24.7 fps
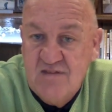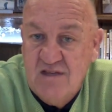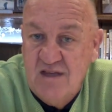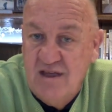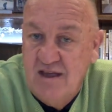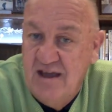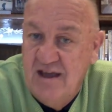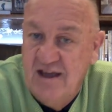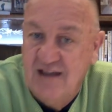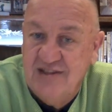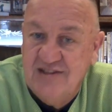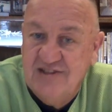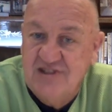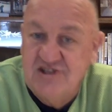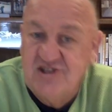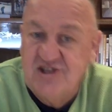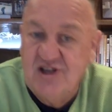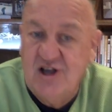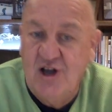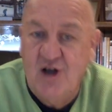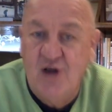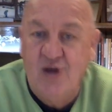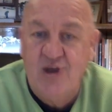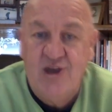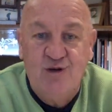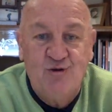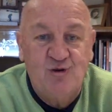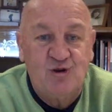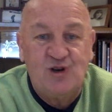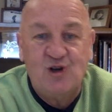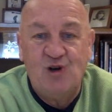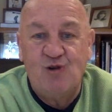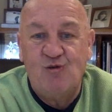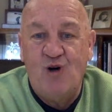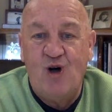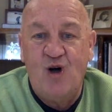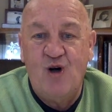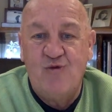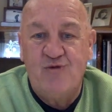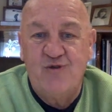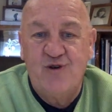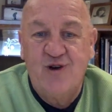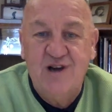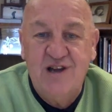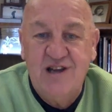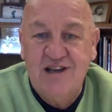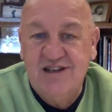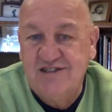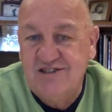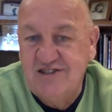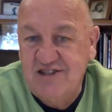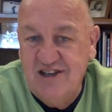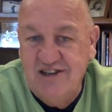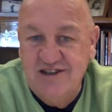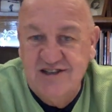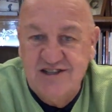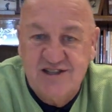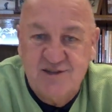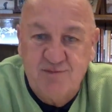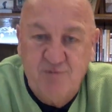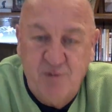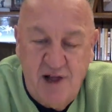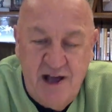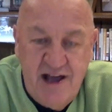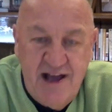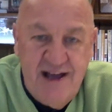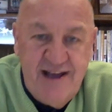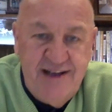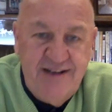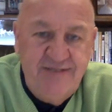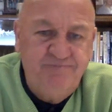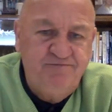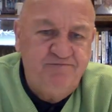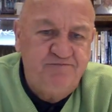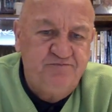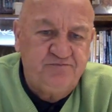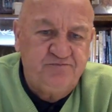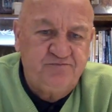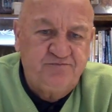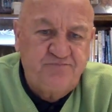And so he would go over and he'd sit in his blind